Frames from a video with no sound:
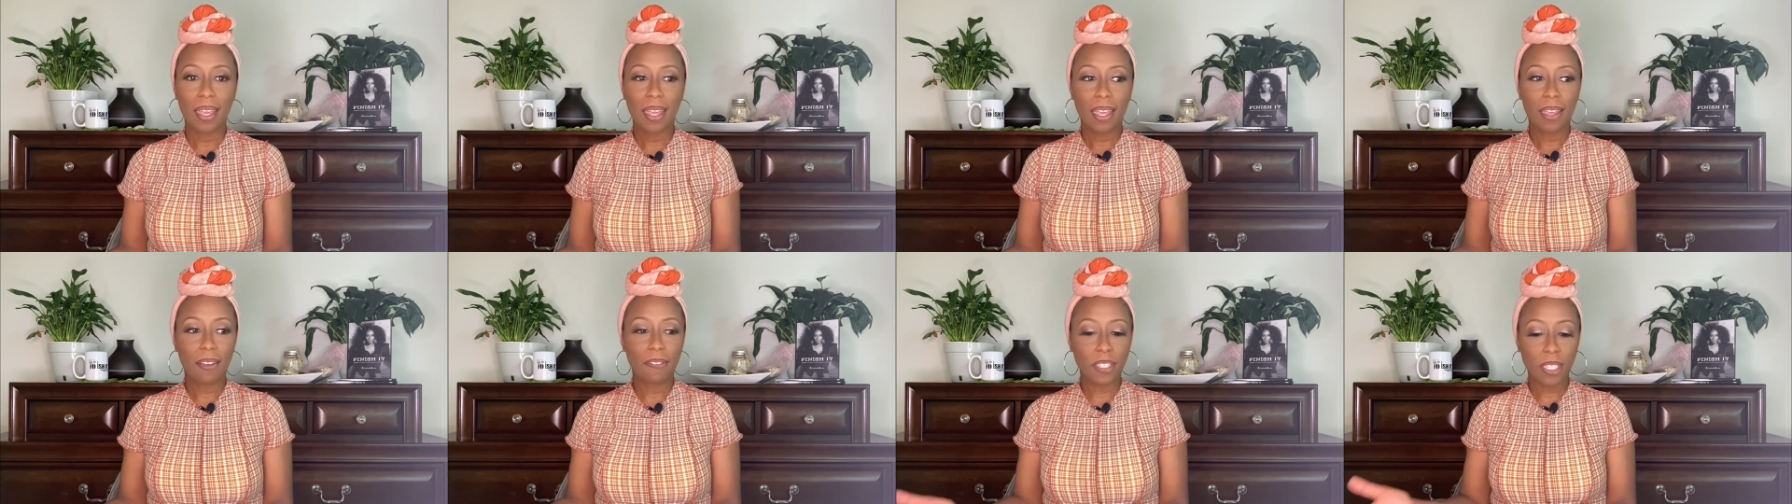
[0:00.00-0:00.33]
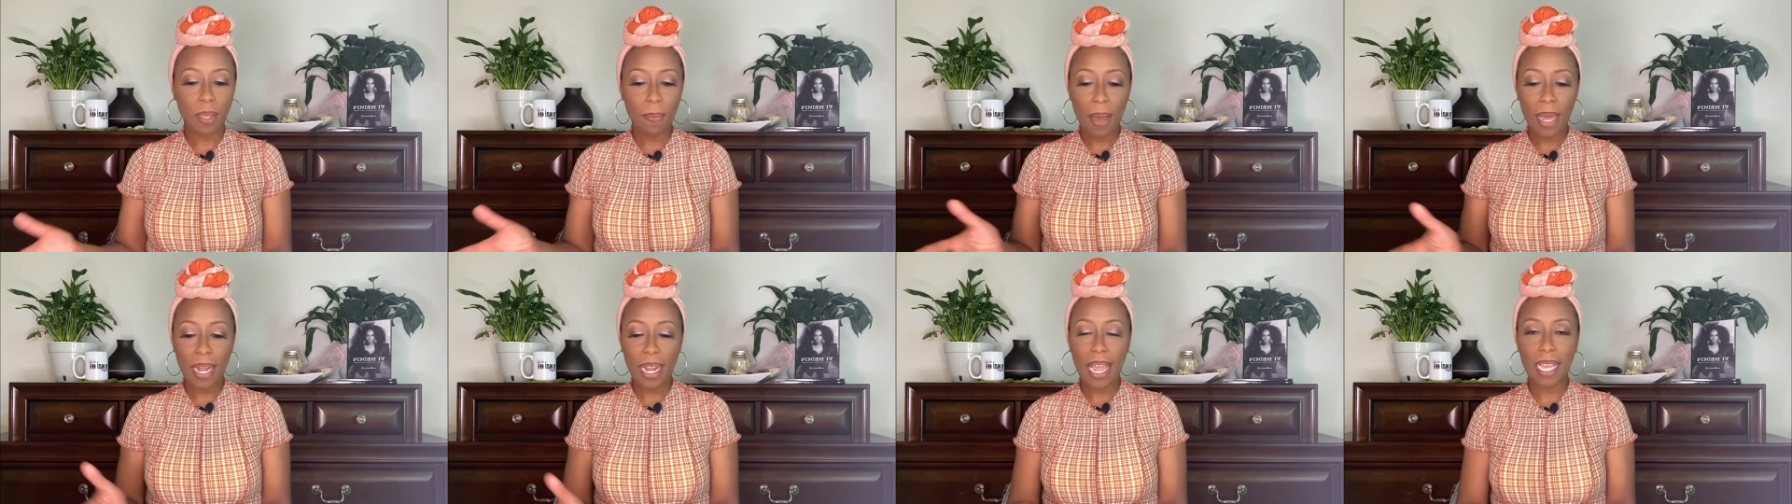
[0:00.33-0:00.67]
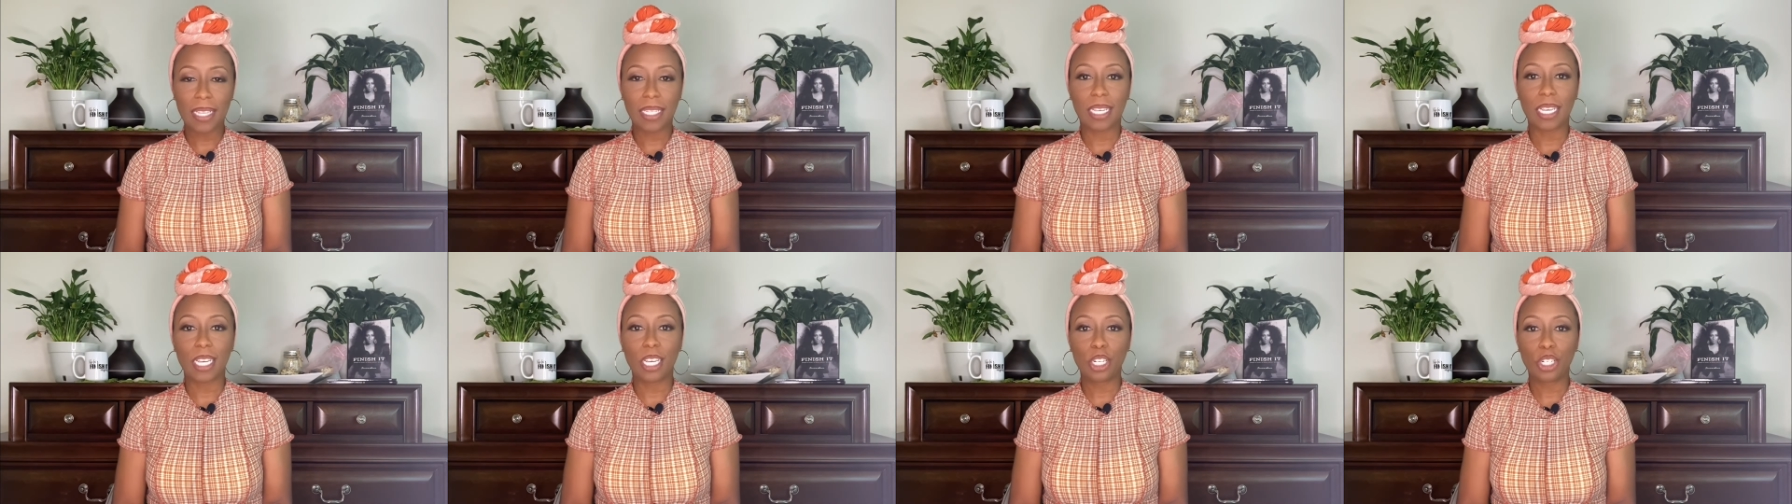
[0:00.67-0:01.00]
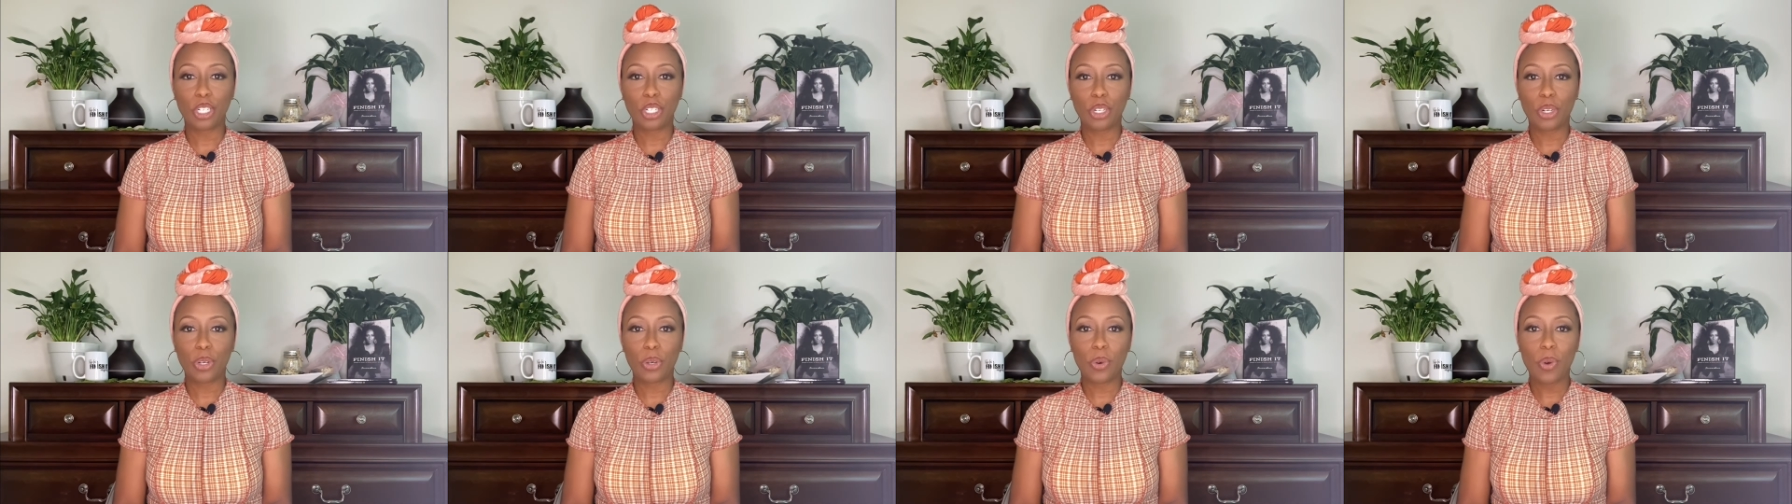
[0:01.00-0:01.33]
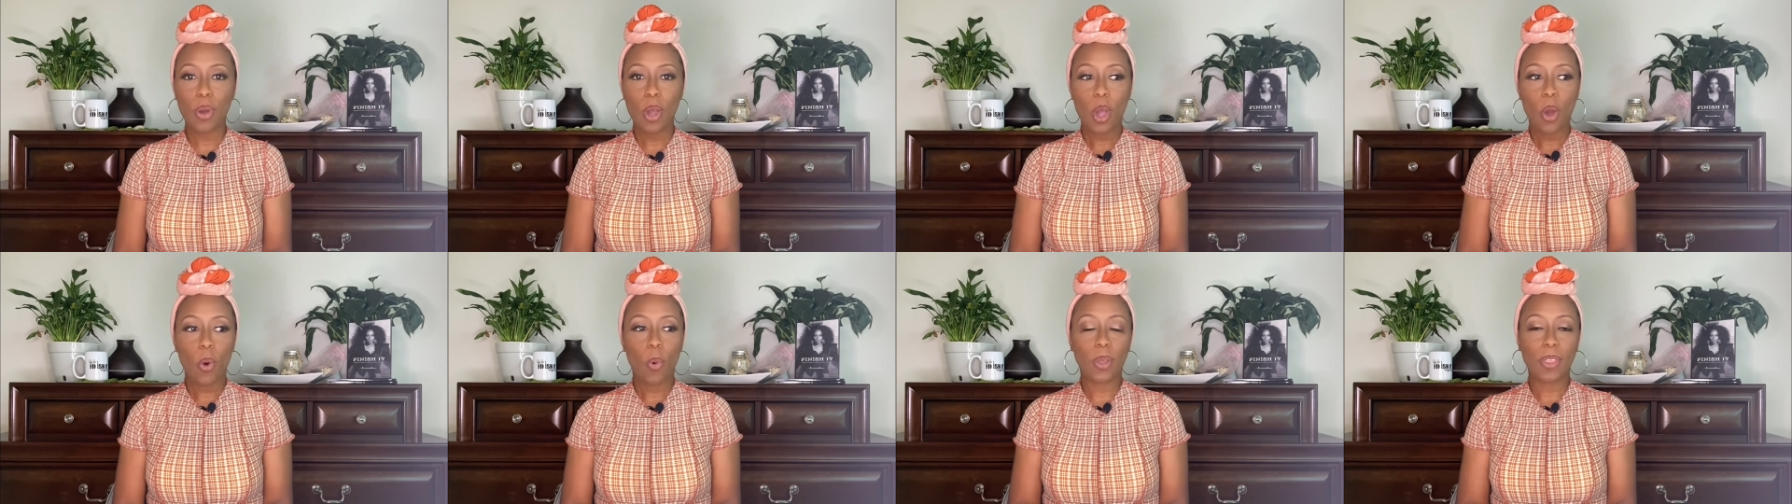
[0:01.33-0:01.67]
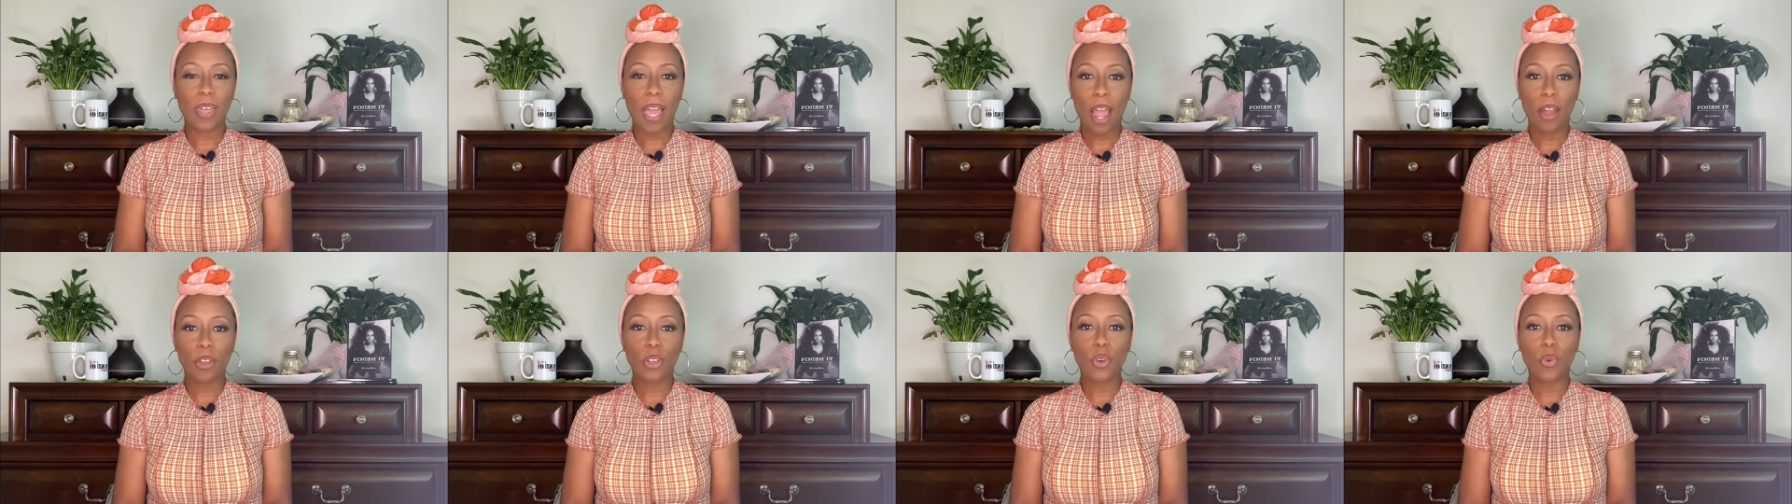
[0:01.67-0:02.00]
If somebody has an issue with
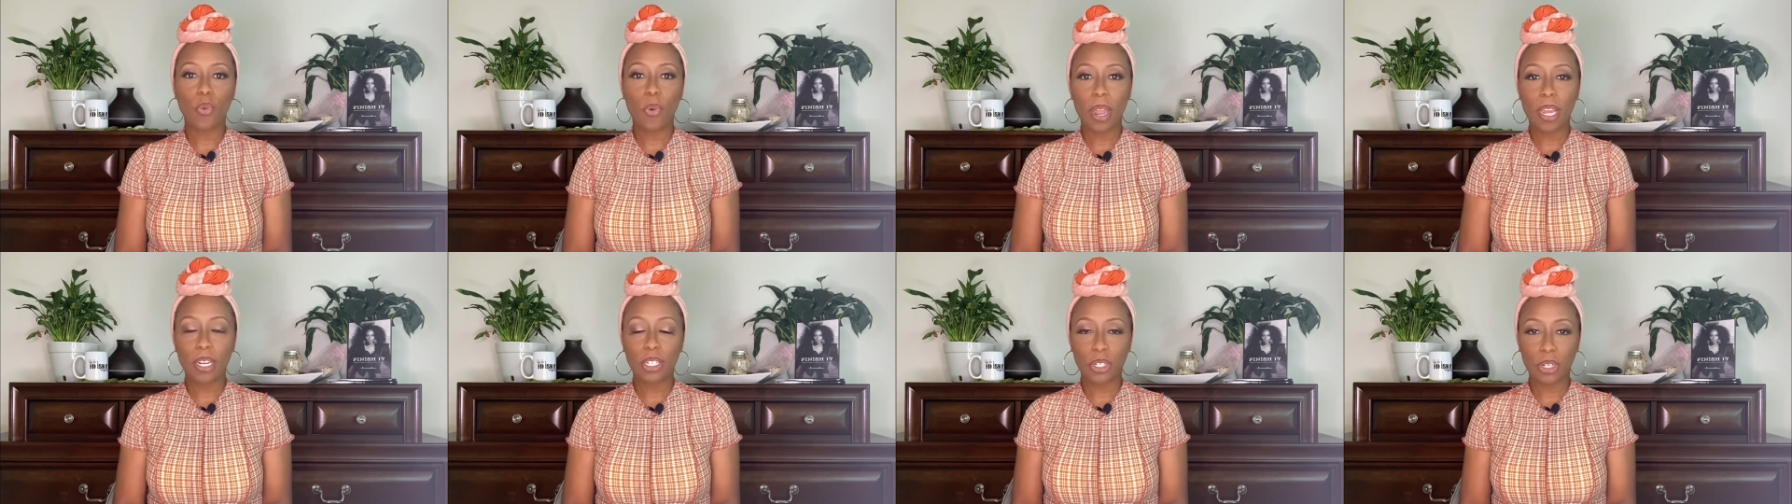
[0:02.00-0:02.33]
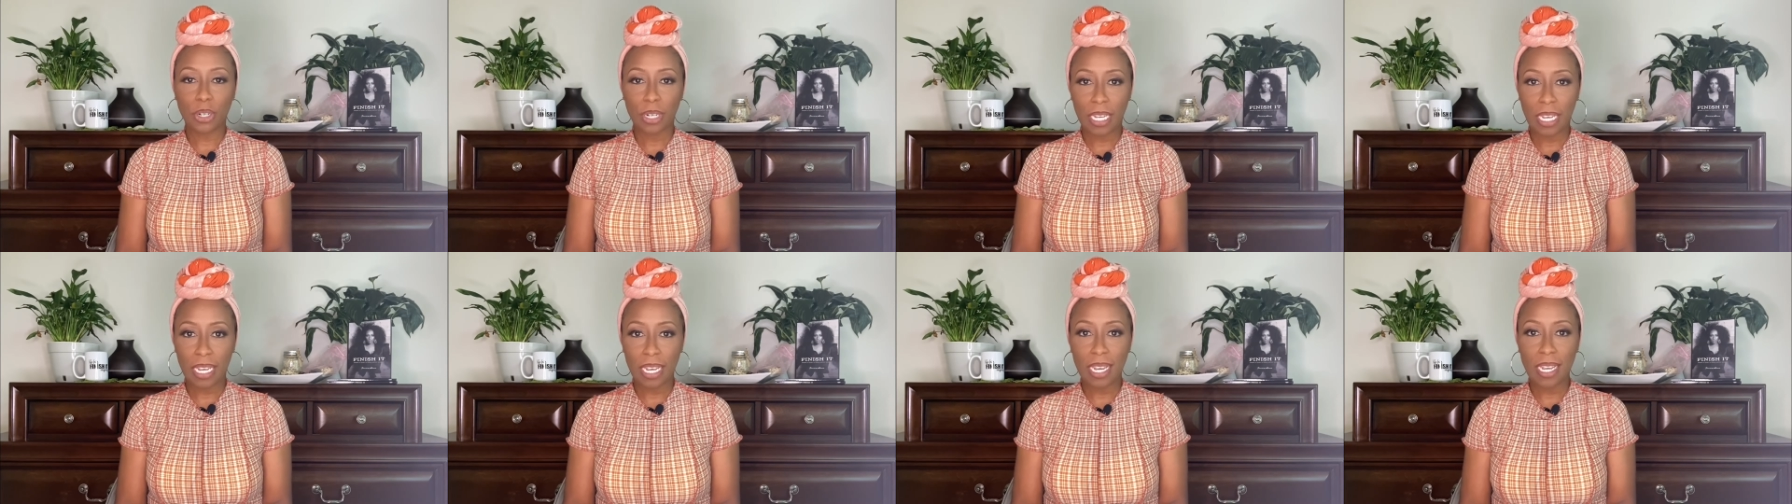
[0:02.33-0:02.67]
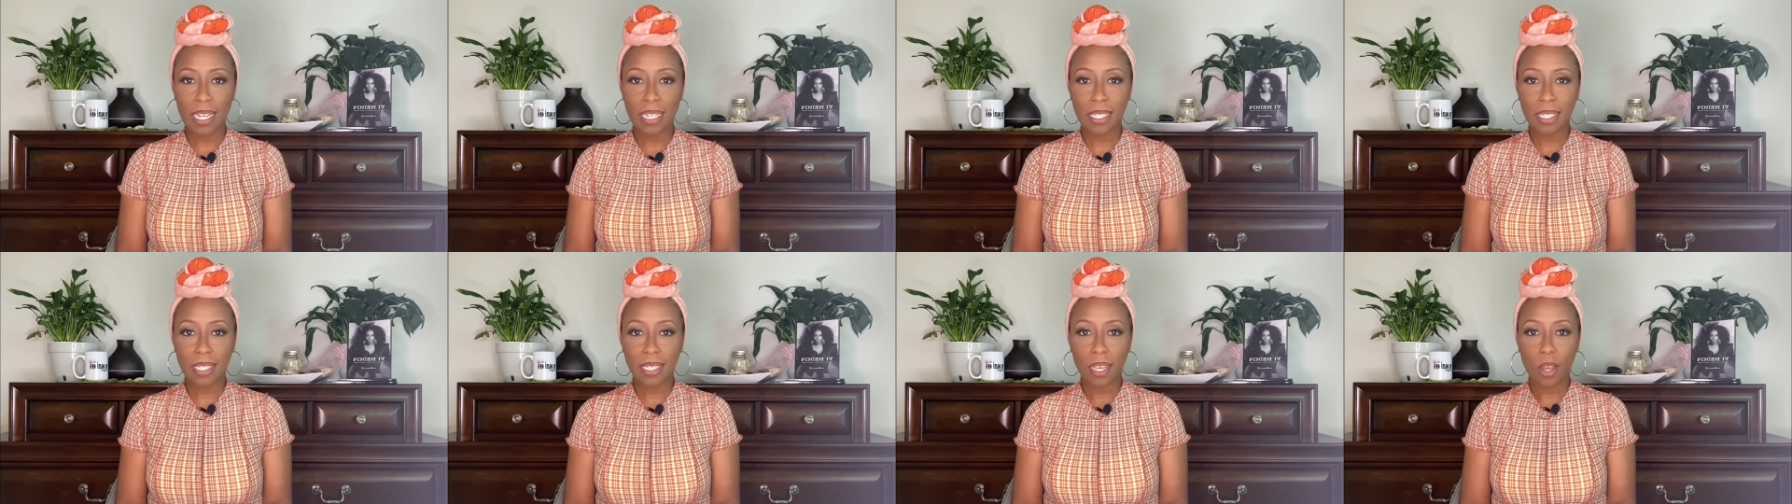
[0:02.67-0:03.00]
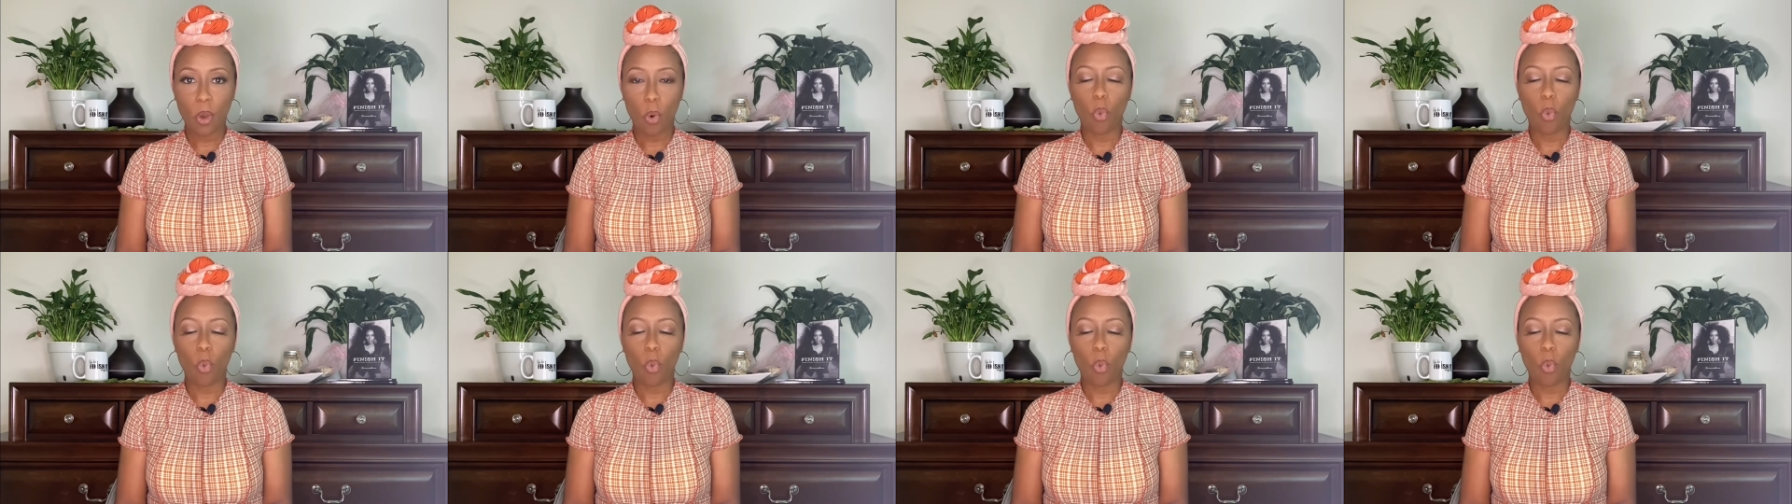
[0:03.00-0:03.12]
how you raise your kids,